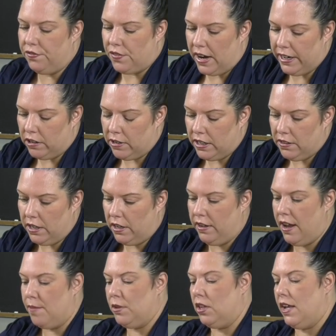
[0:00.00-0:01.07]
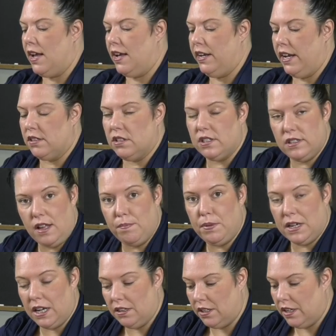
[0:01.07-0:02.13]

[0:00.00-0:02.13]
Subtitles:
firing the enamel on, and slumping at